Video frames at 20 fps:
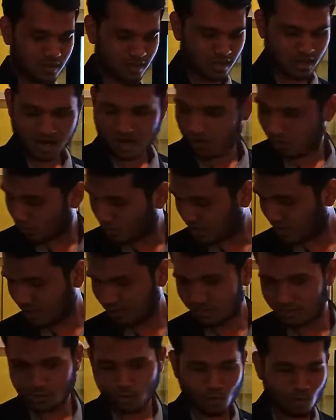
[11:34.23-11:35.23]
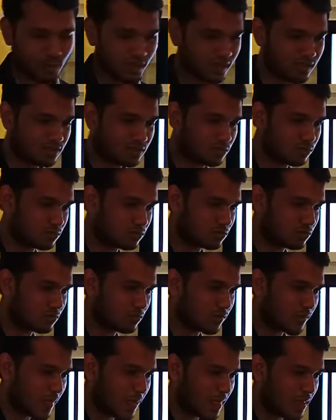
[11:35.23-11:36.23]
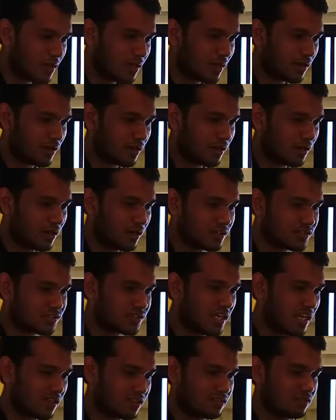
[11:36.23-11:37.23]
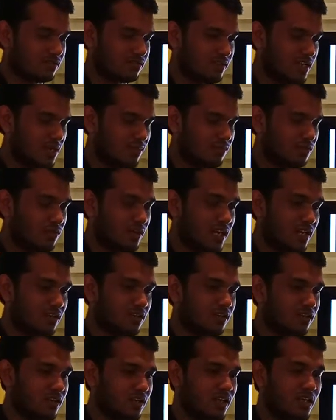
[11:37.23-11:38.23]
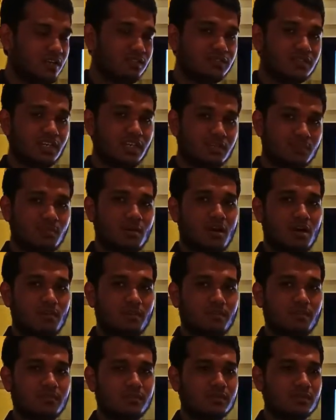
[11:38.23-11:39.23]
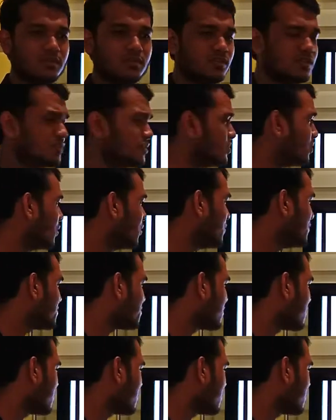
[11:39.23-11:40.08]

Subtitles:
are we going to stack them together inside the bomb. So